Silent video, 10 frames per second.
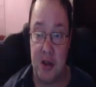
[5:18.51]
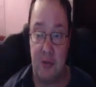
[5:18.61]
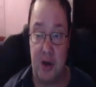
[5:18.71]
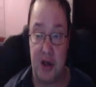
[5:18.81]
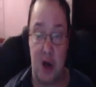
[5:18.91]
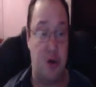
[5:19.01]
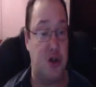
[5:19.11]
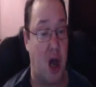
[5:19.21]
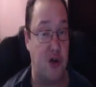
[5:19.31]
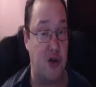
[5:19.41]
there's no
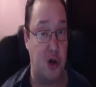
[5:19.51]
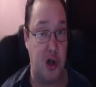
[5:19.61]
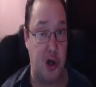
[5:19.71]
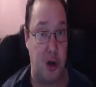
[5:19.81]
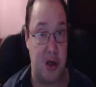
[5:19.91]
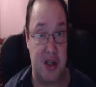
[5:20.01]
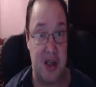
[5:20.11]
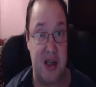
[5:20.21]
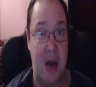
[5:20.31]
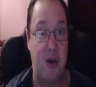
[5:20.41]
sign of George Lucas, and
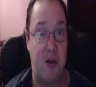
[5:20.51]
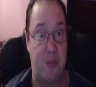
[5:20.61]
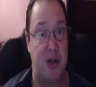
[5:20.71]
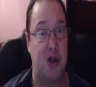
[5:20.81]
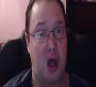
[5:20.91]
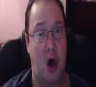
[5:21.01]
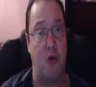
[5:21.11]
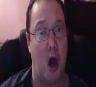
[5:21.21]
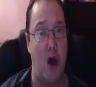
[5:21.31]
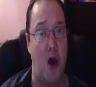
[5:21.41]
yet we have been
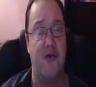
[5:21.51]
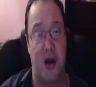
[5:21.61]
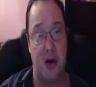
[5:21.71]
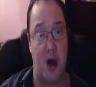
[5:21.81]
told over and